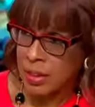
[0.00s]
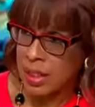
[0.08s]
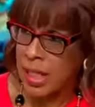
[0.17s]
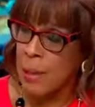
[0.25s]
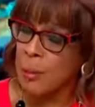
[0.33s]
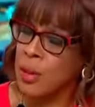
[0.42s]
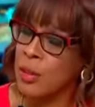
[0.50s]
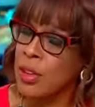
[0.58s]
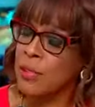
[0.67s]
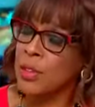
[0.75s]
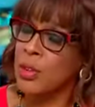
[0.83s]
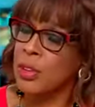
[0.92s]
Yeah. And I'm
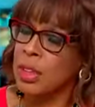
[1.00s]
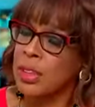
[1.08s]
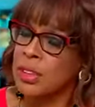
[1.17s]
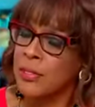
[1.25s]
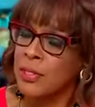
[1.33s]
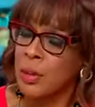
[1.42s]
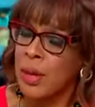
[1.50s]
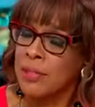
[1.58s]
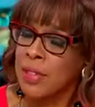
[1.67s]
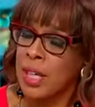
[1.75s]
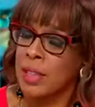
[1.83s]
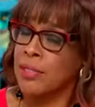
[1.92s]
wondering if you're if you
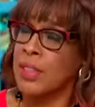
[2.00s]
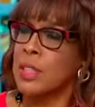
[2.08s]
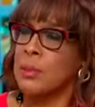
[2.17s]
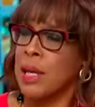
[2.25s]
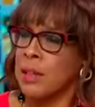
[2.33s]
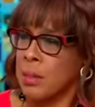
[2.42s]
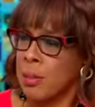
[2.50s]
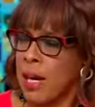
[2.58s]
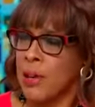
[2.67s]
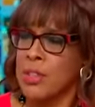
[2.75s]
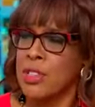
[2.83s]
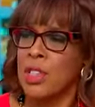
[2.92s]
have conflict about the
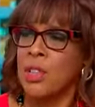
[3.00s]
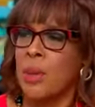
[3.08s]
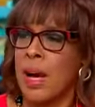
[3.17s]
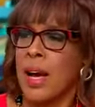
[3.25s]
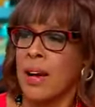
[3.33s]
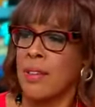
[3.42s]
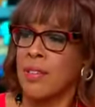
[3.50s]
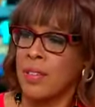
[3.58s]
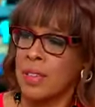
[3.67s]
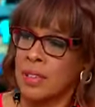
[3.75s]
powers that you have.